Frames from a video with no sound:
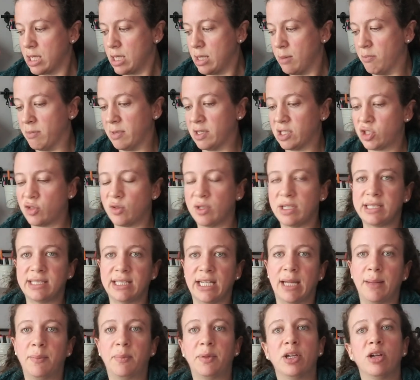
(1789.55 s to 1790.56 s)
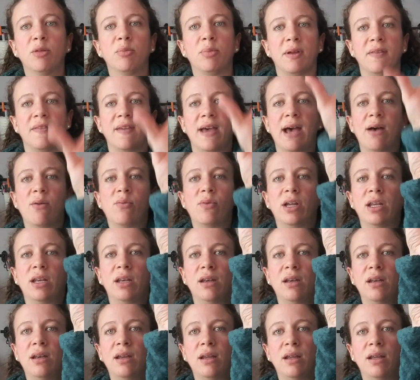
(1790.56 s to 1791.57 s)
mystery sampler, but that
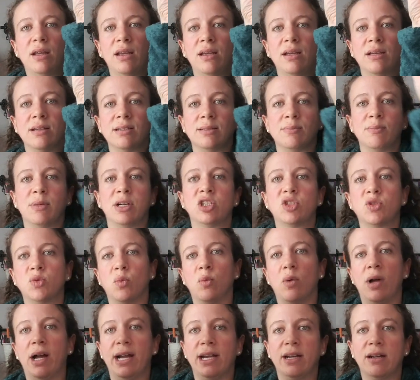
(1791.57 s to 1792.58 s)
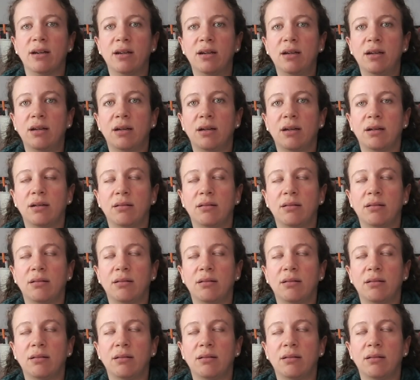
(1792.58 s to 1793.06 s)
one is much wider.